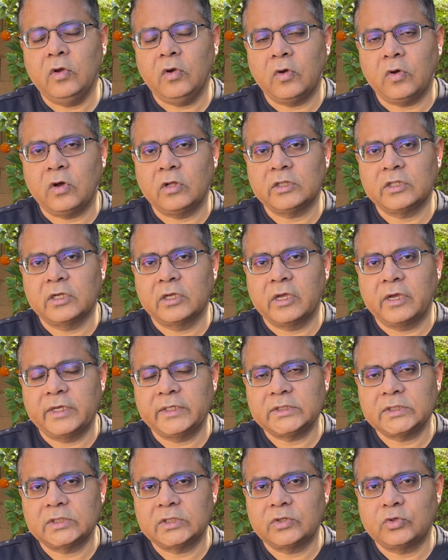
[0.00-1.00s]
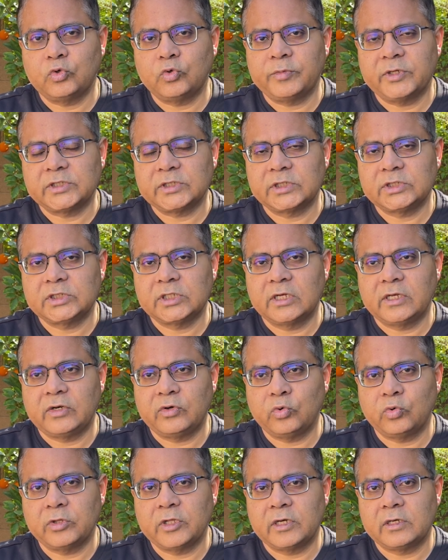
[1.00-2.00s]
all the guys in the room essentially
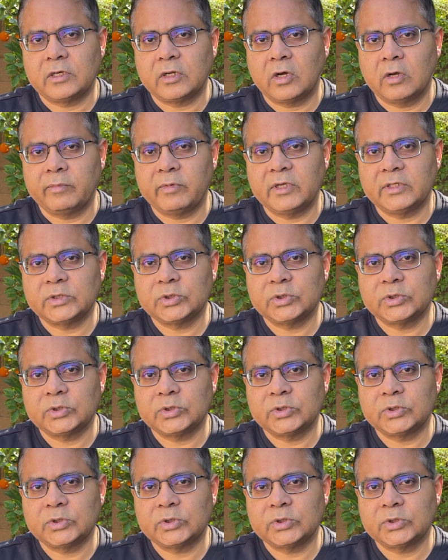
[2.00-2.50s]
know that topic.